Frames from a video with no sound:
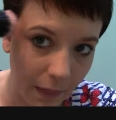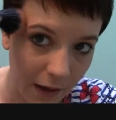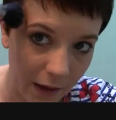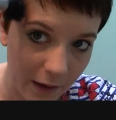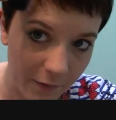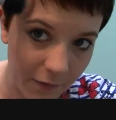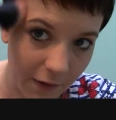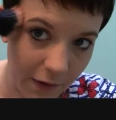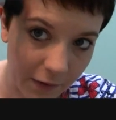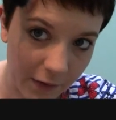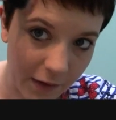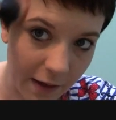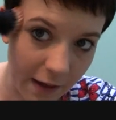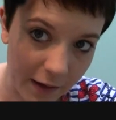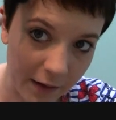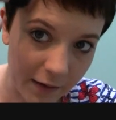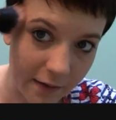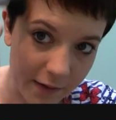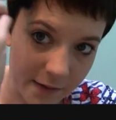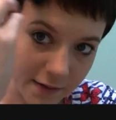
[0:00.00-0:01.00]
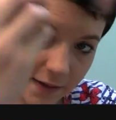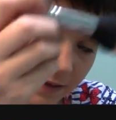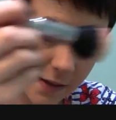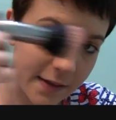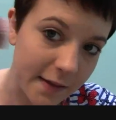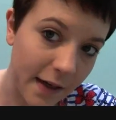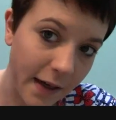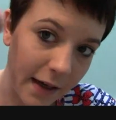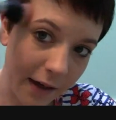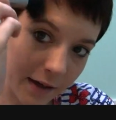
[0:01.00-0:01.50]
I found that
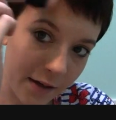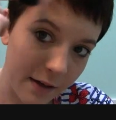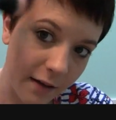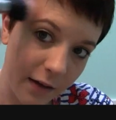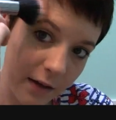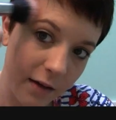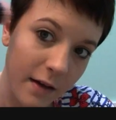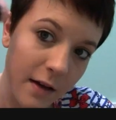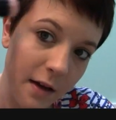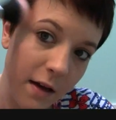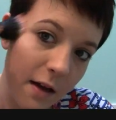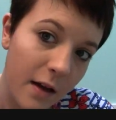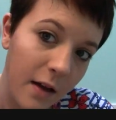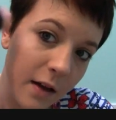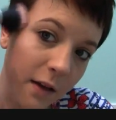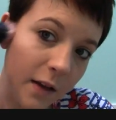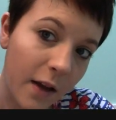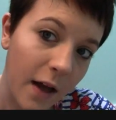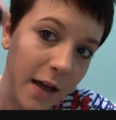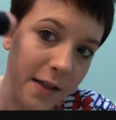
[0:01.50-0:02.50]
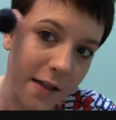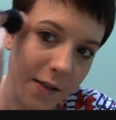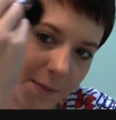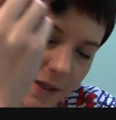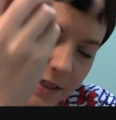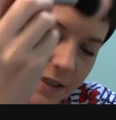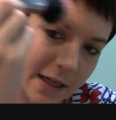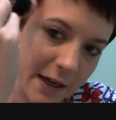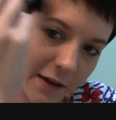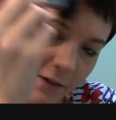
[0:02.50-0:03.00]
since I lost
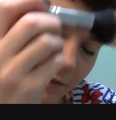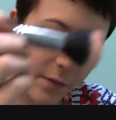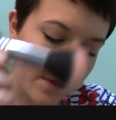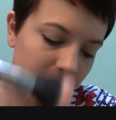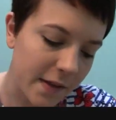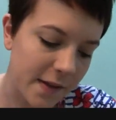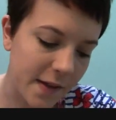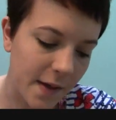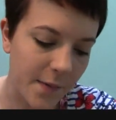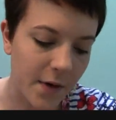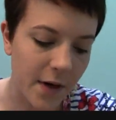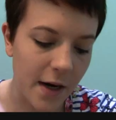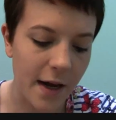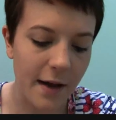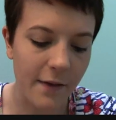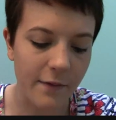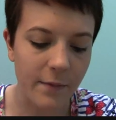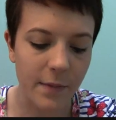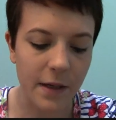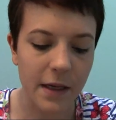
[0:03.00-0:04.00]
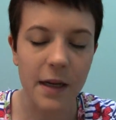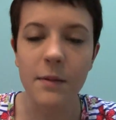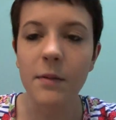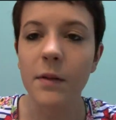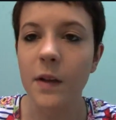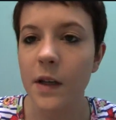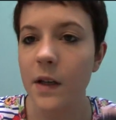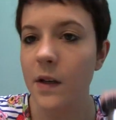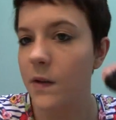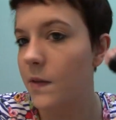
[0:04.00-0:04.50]
my tan from the summer, I haven't been
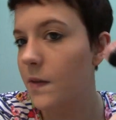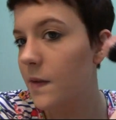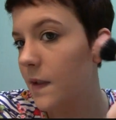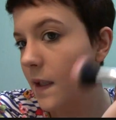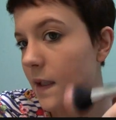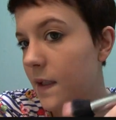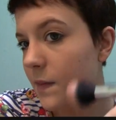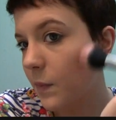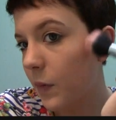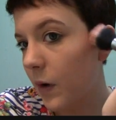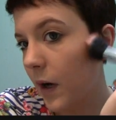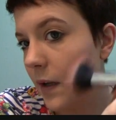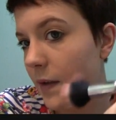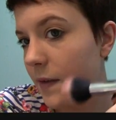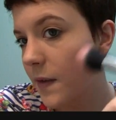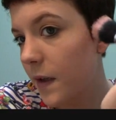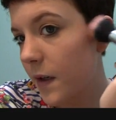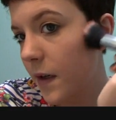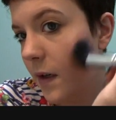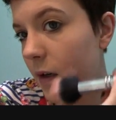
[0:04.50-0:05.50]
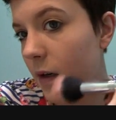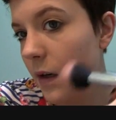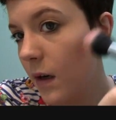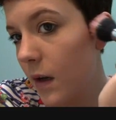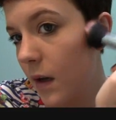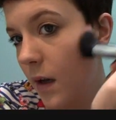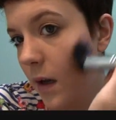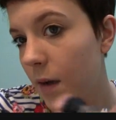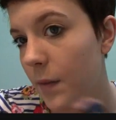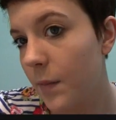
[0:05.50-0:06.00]
able to use this bronzer,
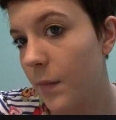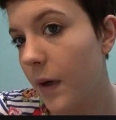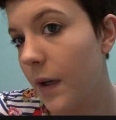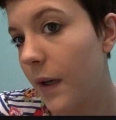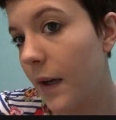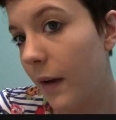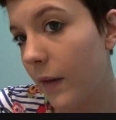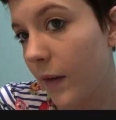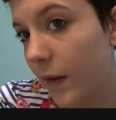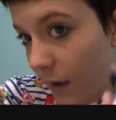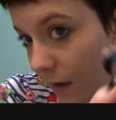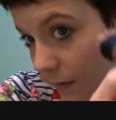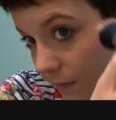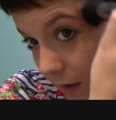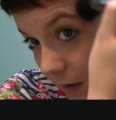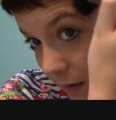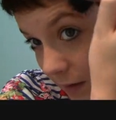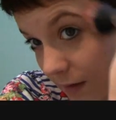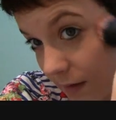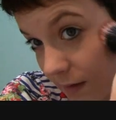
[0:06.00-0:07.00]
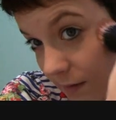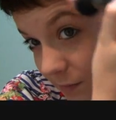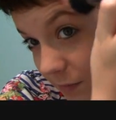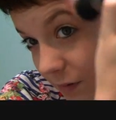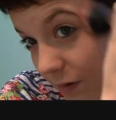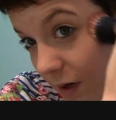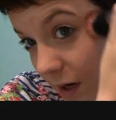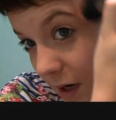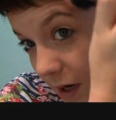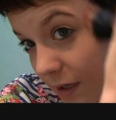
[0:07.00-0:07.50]
but now that I've got this
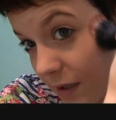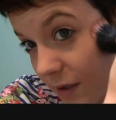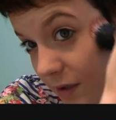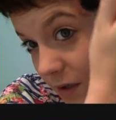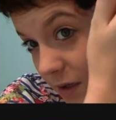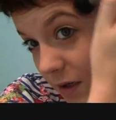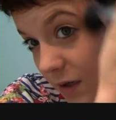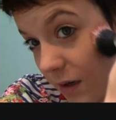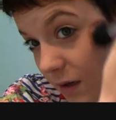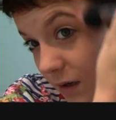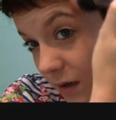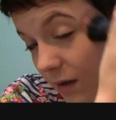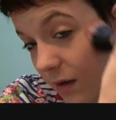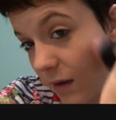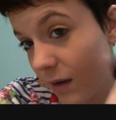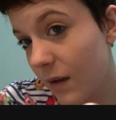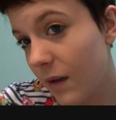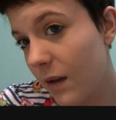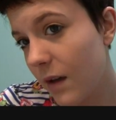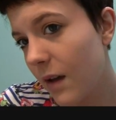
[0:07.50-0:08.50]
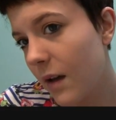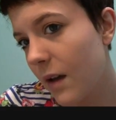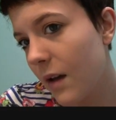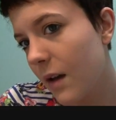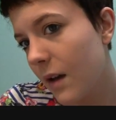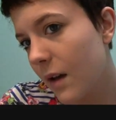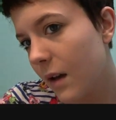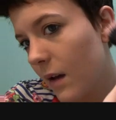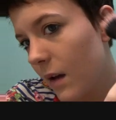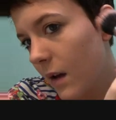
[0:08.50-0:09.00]
brush,
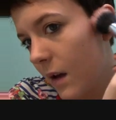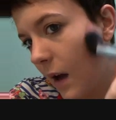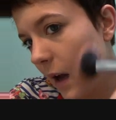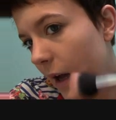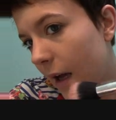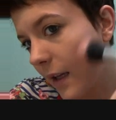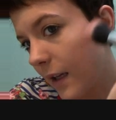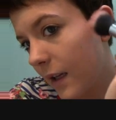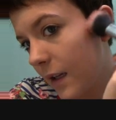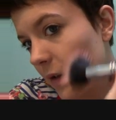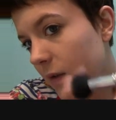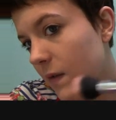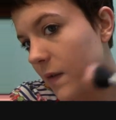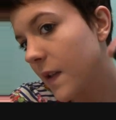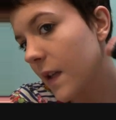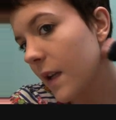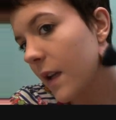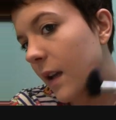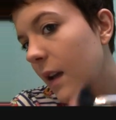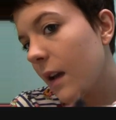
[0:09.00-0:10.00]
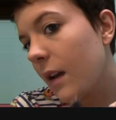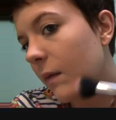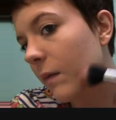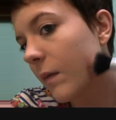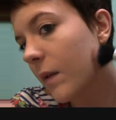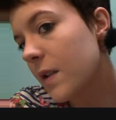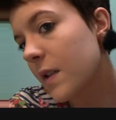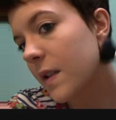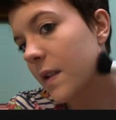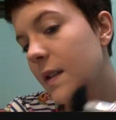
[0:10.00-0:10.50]
I can use it again,
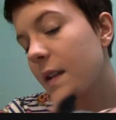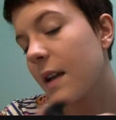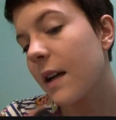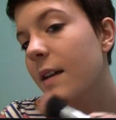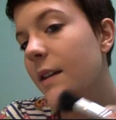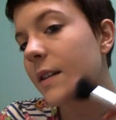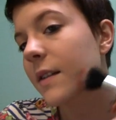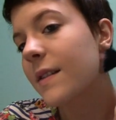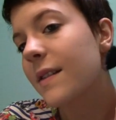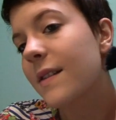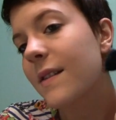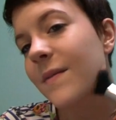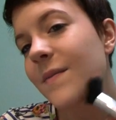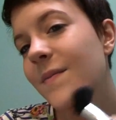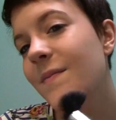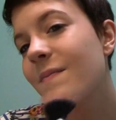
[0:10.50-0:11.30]
which is nice.